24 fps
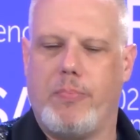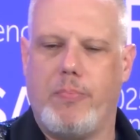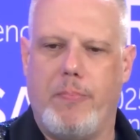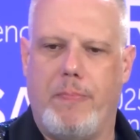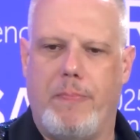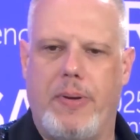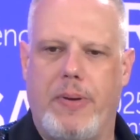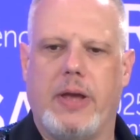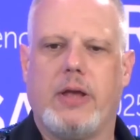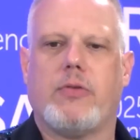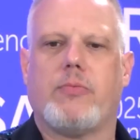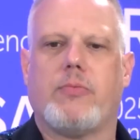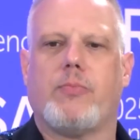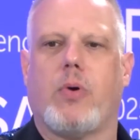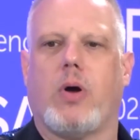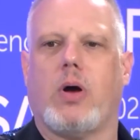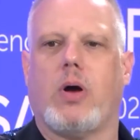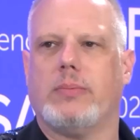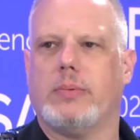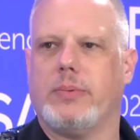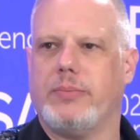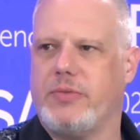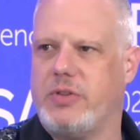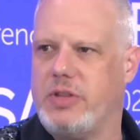biggest
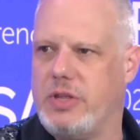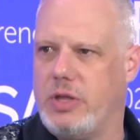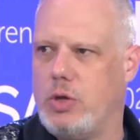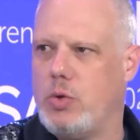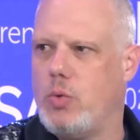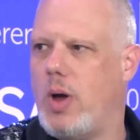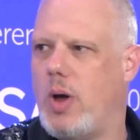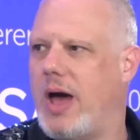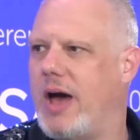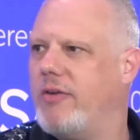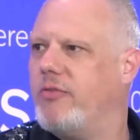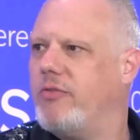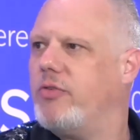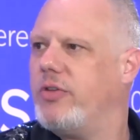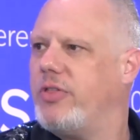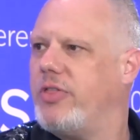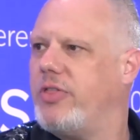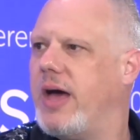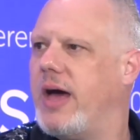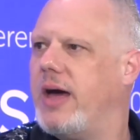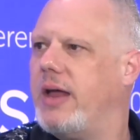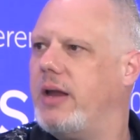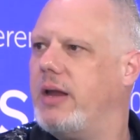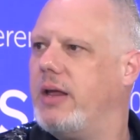problems that you have with
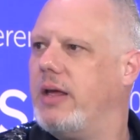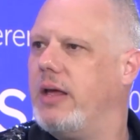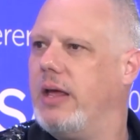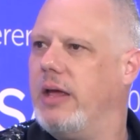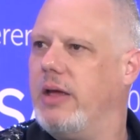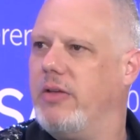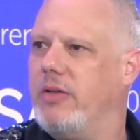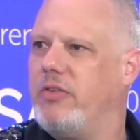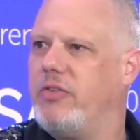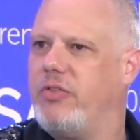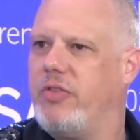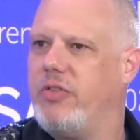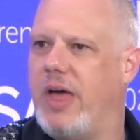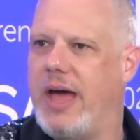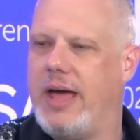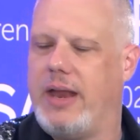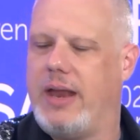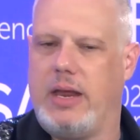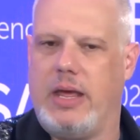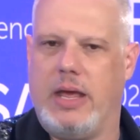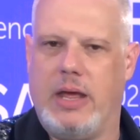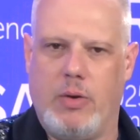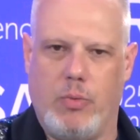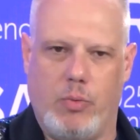that is that
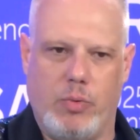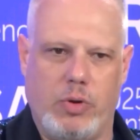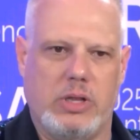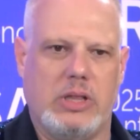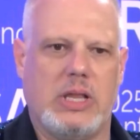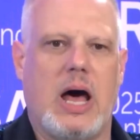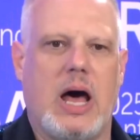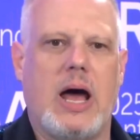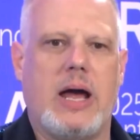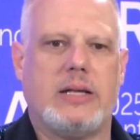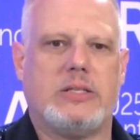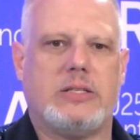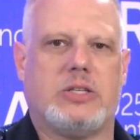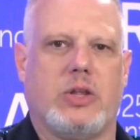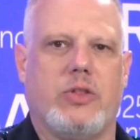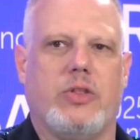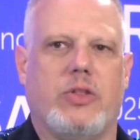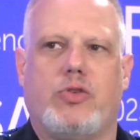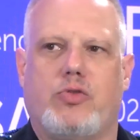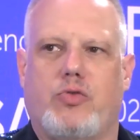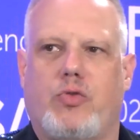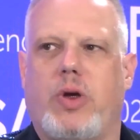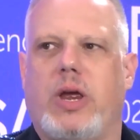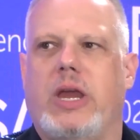it relies on
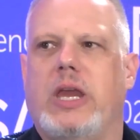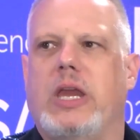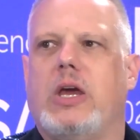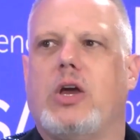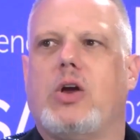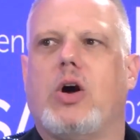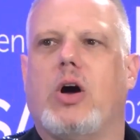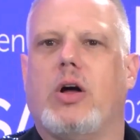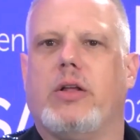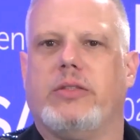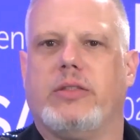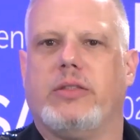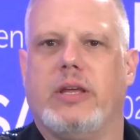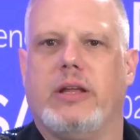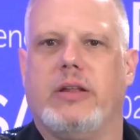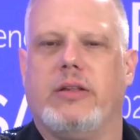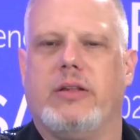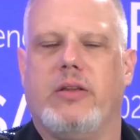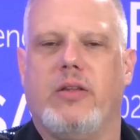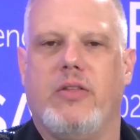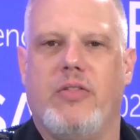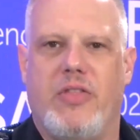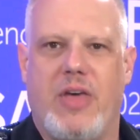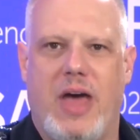the training content
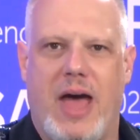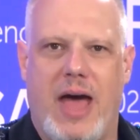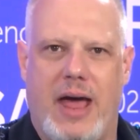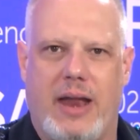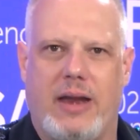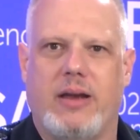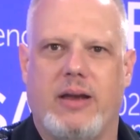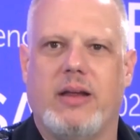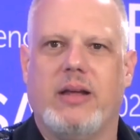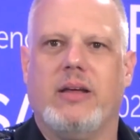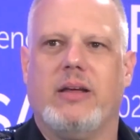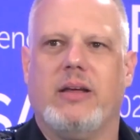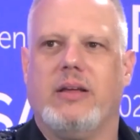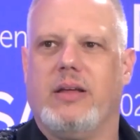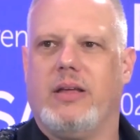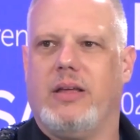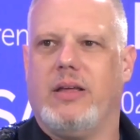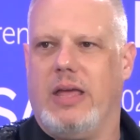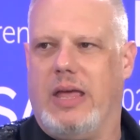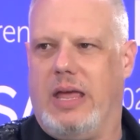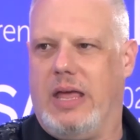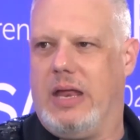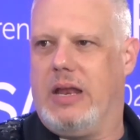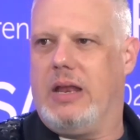that
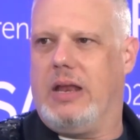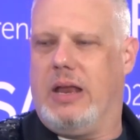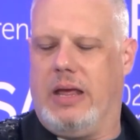it